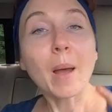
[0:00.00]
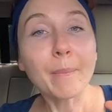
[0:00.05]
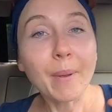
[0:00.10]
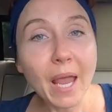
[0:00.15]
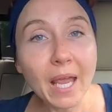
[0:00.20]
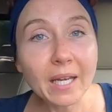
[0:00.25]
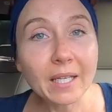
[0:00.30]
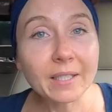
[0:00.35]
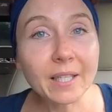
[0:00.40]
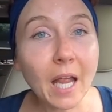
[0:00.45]
not
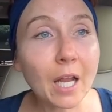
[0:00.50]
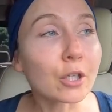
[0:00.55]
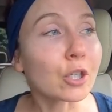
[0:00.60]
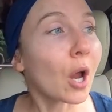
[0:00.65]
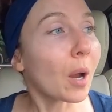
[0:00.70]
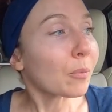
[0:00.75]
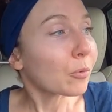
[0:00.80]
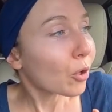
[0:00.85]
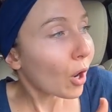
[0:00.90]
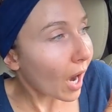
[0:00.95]
paying
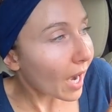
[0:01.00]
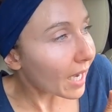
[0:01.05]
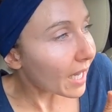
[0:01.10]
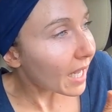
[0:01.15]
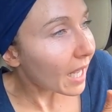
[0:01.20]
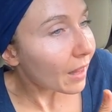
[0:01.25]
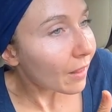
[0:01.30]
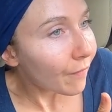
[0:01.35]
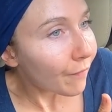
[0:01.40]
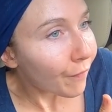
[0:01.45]
attention. I'm trying to
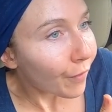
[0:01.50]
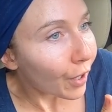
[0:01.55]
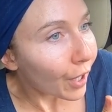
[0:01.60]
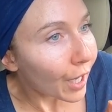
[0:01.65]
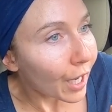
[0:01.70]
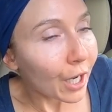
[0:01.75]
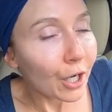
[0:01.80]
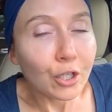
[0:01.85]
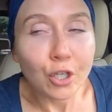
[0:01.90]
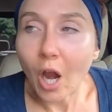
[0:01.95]
get the
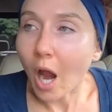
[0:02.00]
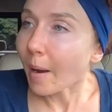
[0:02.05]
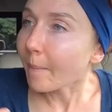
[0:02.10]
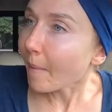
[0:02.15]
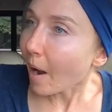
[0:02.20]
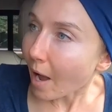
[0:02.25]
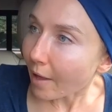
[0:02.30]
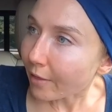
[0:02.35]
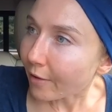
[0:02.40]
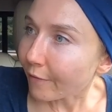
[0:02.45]
footage.
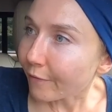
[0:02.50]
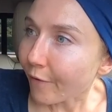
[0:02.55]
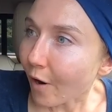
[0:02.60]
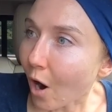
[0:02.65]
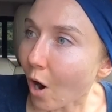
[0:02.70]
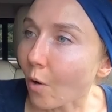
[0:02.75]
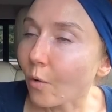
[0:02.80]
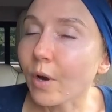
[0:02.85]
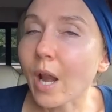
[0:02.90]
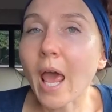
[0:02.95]
I'm on the
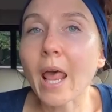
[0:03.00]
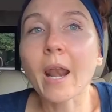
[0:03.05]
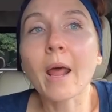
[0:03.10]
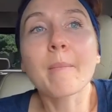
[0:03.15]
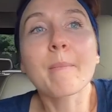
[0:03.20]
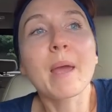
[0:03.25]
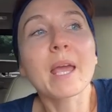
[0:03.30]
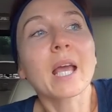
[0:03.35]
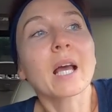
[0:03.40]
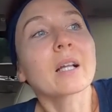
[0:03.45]
phone and I
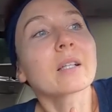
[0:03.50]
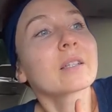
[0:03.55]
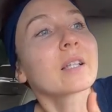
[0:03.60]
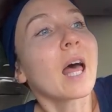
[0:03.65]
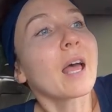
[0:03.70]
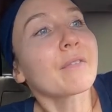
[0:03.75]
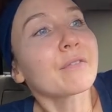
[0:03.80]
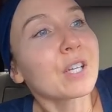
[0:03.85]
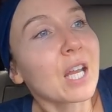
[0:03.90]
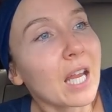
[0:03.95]
make a
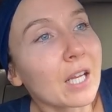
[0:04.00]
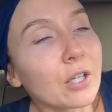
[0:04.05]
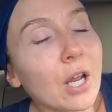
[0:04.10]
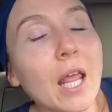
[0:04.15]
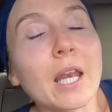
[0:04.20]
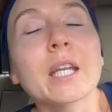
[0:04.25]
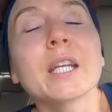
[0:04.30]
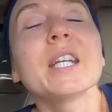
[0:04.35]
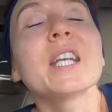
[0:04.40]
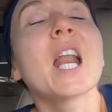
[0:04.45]
left-hand,
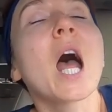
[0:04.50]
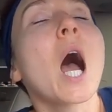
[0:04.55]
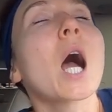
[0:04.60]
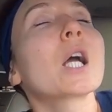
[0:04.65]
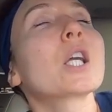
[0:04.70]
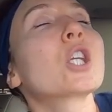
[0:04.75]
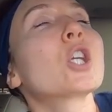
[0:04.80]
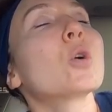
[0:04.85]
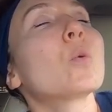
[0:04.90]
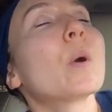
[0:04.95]
an
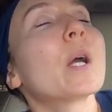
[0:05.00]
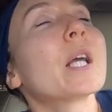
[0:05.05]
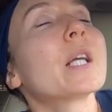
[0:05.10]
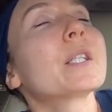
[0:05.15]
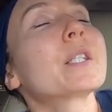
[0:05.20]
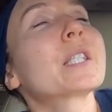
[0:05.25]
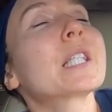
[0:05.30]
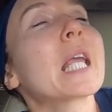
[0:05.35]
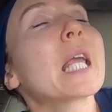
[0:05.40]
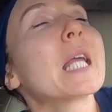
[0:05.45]

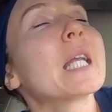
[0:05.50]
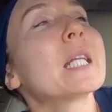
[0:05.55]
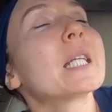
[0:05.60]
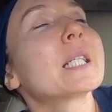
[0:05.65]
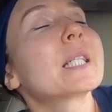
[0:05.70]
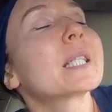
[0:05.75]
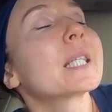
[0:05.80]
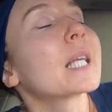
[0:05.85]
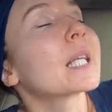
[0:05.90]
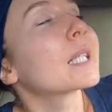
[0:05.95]
innocuous,
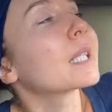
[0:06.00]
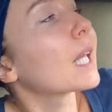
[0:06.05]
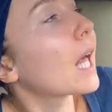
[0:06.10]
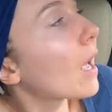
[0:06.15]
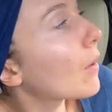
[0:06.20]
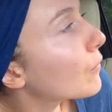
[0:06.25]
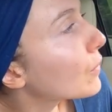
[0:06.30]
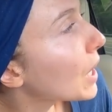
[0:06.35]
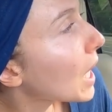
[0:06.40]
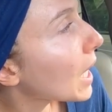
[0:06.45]
innocent
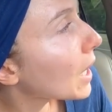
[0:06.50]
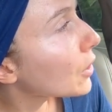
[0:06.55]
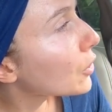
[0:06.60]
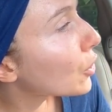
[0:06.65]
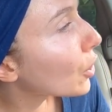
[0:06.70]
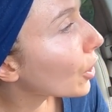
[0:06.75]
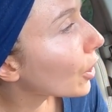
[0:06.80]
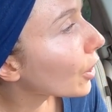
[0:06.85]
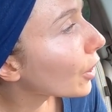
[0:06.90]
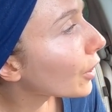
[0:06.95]
left-hand
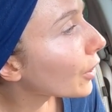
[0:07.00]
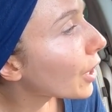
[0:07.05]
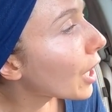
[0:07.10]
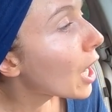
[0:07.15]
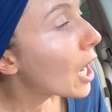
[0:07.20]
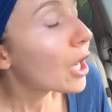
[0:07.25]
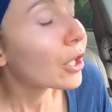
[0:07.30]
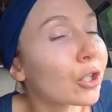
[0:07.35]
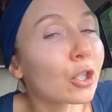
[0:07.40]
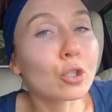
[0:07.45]
turn
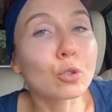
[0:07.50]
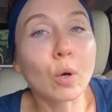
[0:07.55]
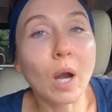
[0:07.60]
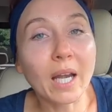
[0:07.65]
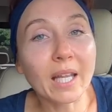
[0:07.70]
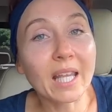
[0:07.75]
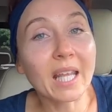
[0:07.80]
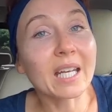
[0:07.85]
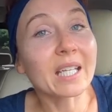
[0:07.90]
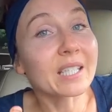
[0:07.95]
to try
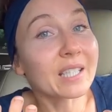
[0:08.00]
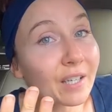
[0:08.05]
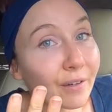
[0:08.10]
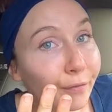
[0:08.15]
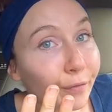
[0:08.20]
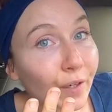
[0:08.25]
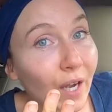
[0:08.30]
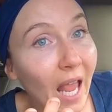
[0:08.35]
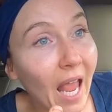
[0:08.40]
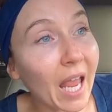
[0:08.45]
to get a
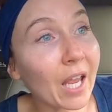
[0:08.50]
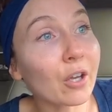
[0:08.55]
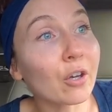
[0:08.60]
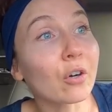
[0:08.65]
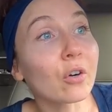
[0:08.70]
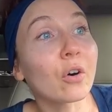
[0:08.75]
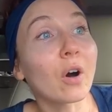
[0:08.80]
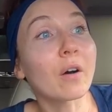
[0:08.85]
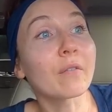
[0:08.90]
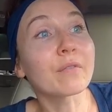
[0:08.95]
different
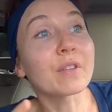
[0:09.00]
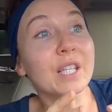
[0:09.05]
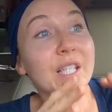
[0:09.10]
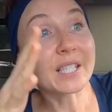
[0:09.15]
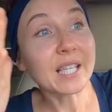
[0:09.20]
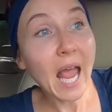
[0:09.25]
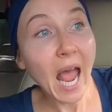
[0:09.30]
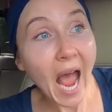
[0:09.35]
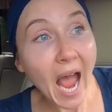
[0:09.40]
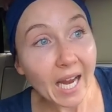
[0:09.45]
angle of
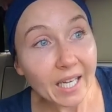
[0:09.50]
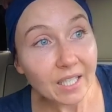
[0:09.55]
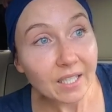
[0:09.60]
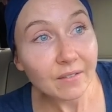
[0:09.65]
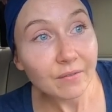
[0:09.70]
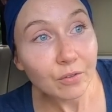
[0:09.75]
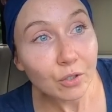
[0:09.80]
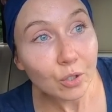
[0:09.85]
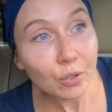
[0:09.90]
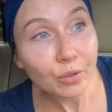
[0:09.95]
this
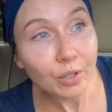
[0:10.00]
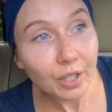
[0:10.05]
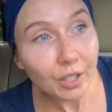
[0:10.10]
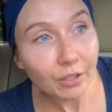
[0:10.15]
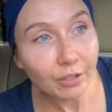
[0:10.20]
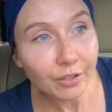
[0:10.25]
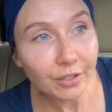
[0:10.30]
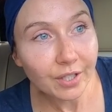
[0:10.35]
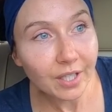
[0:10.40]
active nuclear